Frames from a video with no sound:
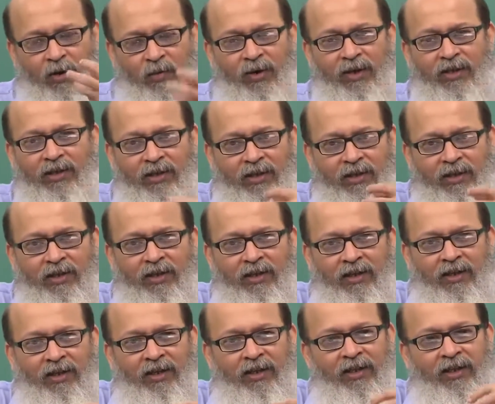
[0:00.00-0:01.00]
with
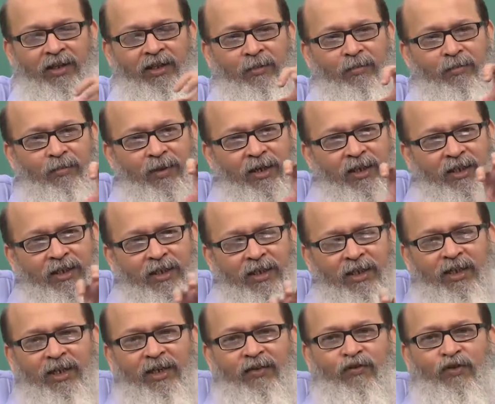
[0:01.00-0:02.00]
the basic
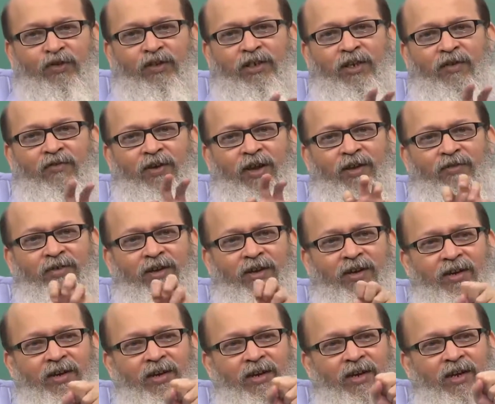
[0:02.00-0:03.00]
need for
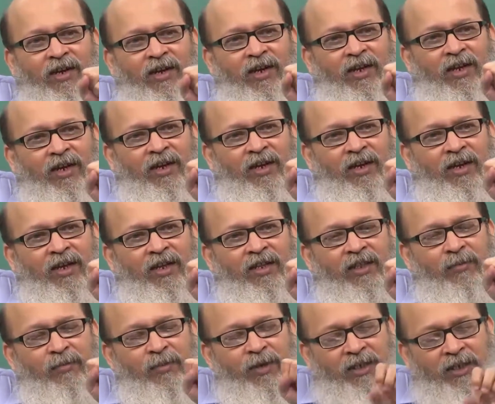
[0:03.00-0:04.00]
survival,
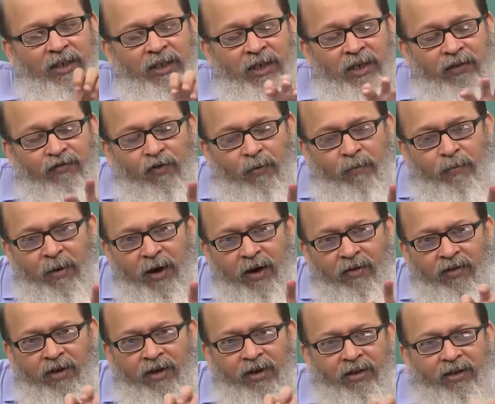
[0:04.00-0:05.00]
the basic need for
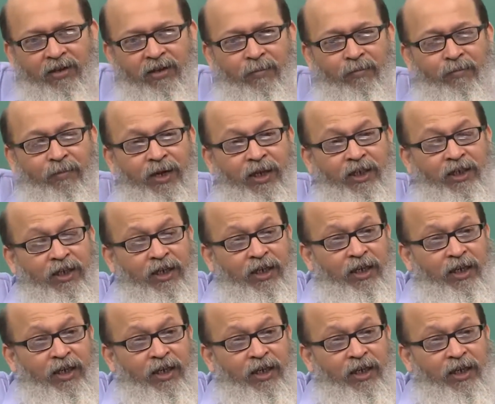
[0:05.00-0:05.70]
power, the basic